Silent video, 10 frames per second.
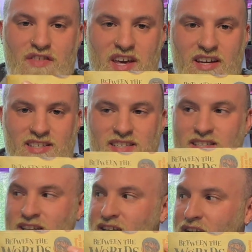
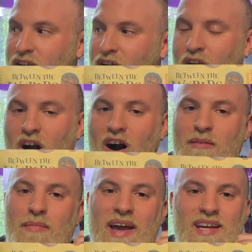this
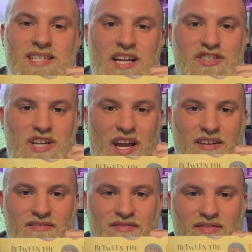caught my attention.